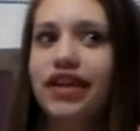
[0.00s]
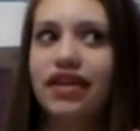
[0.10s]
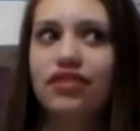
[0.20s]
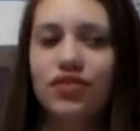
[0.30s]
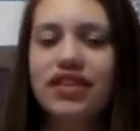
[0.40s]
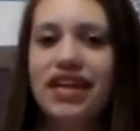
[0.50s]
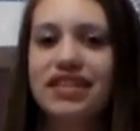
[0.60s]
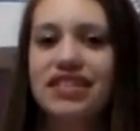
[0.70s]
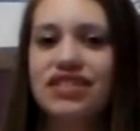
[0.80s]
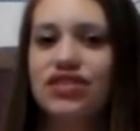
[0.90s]
like 3
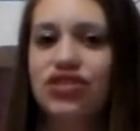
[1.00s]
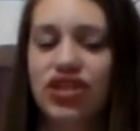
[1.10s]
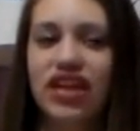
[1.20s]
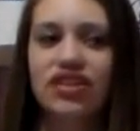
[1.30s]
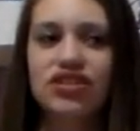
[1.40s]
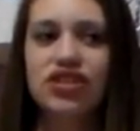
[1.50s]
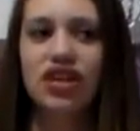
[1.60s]
dances to change.